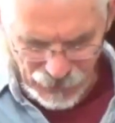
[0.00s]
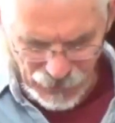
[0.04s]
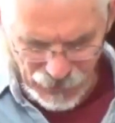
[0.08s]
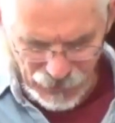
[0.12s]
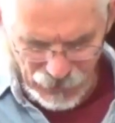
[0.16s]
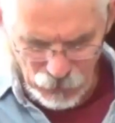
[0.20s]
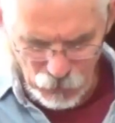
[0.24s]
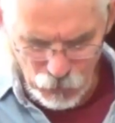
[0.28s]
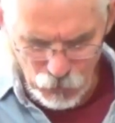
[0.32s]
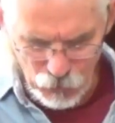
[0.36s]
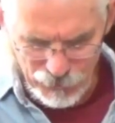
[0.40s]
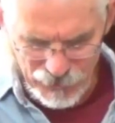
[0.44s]

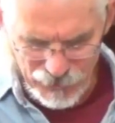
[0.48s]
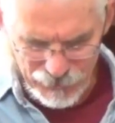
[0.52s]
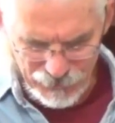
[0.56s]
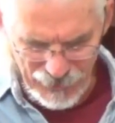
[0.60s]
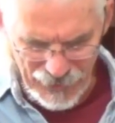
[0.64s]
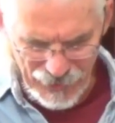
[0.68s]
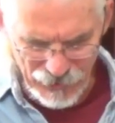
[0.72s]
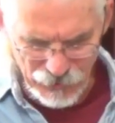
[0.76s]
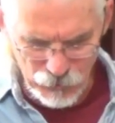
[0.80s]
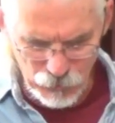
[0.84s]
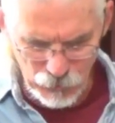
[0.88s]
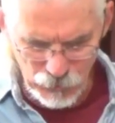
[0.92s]
Uh, whom his
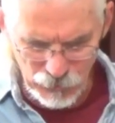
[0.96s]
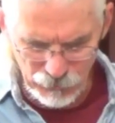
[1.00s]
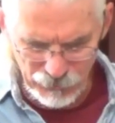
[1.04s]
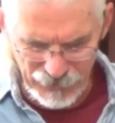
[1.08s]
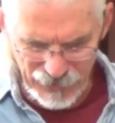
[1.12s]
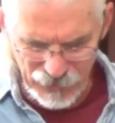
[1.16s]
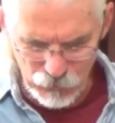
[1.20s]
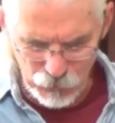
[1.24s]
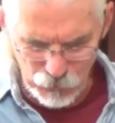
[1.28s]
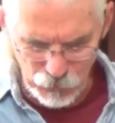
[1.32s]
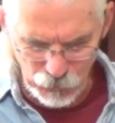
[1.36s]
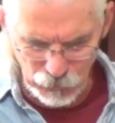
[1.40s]
master will
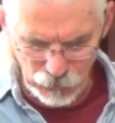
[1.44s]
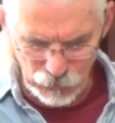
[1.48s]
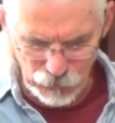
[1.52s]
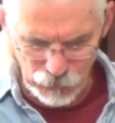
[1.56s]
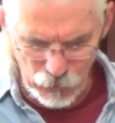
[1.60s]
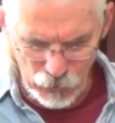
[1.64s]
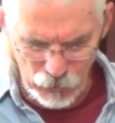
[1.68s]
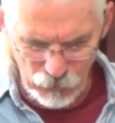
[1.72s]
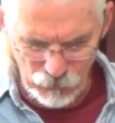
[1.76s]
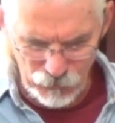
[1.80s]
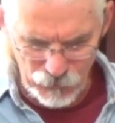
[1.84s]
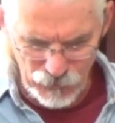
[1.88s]
make
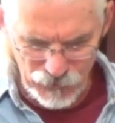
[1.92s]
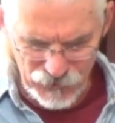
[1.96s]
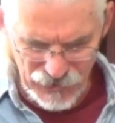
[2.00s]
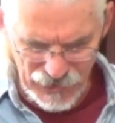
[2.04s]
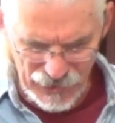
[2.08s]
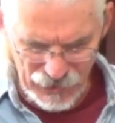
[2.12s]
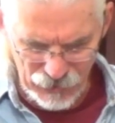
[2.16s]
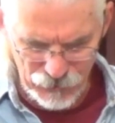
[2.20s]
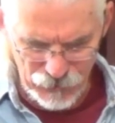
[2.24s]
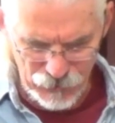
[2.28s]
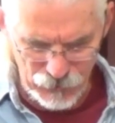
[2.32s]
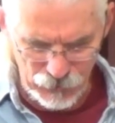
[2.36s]
ruler over his
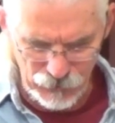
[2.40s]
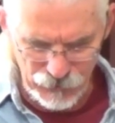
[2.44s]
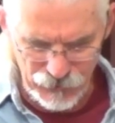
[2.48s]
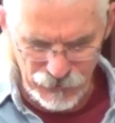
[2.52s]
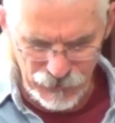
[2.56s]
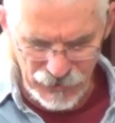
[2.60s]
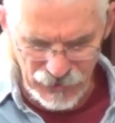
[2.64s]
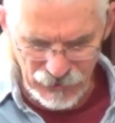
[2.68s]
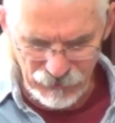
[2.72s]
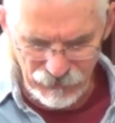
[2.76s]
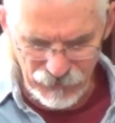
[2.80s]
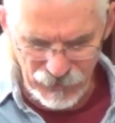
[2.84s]
household
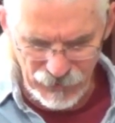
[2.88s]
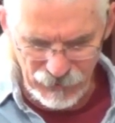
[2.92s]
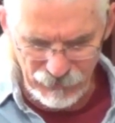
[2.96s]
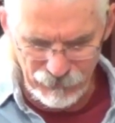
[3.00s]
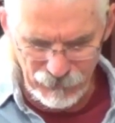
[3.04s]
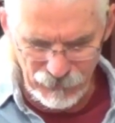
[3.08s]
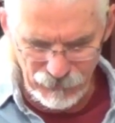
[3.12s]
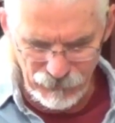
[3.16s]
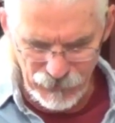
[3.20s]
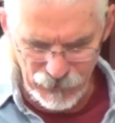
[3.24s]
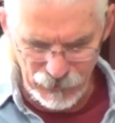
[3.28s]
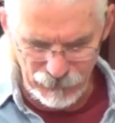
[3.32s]
to give
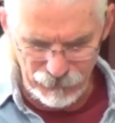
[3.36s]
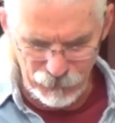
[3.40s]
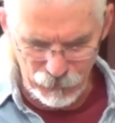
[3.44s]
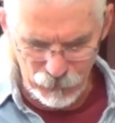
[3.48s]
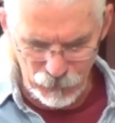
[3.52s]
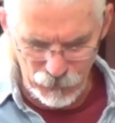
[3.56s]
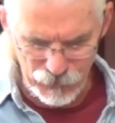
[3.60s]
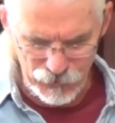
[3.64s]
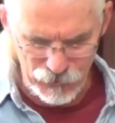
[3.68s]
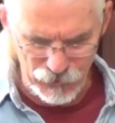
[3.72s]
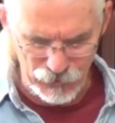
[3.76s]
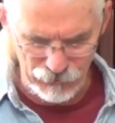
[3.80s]
them their
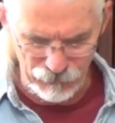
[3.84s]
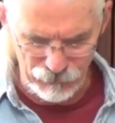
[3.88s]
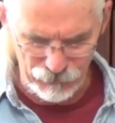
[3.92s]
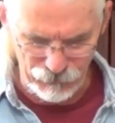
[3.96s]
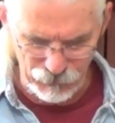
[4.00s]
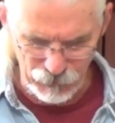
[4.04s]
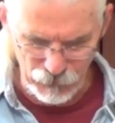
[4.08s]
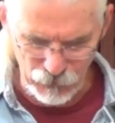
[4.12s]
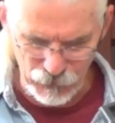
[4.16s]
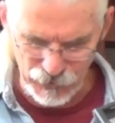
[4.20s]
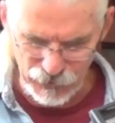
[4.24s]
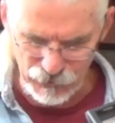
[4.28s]
portion of
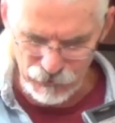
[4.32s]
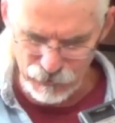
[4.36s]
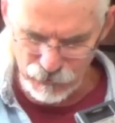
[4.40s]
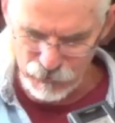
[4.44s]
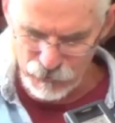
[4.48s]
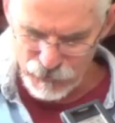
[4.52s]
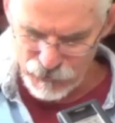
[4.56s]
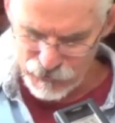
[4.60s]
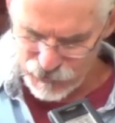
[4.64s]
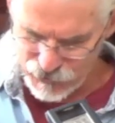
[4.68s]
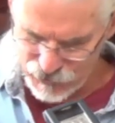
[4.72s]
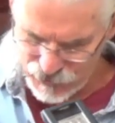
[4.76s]
food in
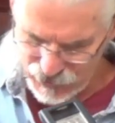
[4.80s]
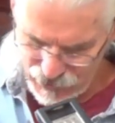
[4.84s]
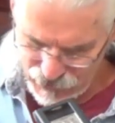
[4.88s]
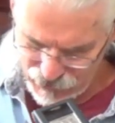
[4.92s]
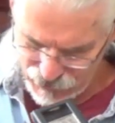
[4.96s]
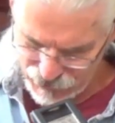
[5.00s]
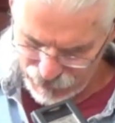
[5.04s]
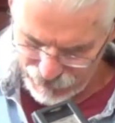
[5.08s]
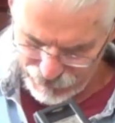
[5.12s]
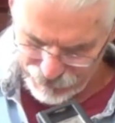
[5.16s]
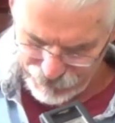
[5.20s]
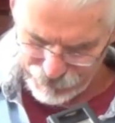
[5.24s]
due
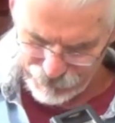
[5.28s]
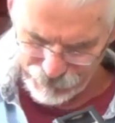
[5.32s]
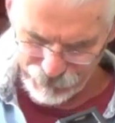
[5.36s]
season.